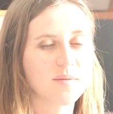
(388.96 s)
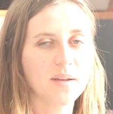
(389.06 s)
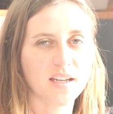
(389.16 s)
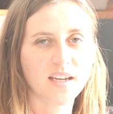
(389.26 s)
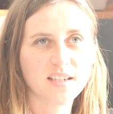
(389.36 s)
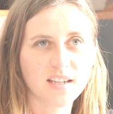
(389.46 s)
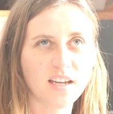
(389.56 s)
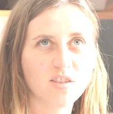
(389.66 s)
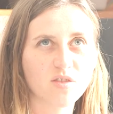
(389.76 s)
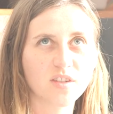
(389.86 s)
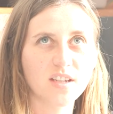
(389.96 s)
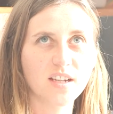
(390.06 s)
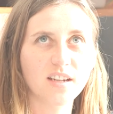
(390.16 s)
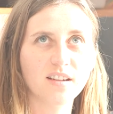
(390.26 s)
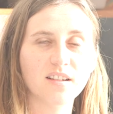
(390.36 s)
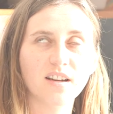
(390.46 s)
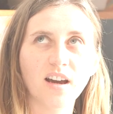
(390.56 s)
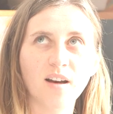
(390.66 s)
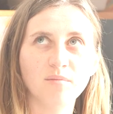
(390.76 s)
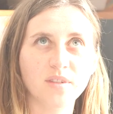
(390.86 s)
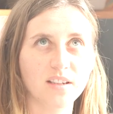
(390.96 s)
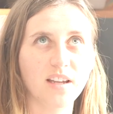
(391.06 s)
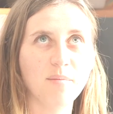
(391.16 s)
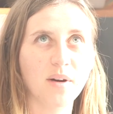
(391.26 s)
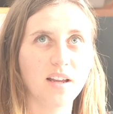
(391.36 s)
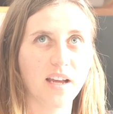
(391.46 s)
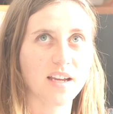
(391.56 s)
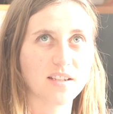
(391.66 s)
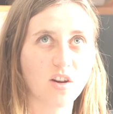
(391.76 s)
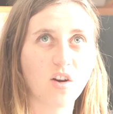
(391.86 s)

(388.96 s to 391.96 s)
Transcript: I mean, it is an interesting dilemma, like as a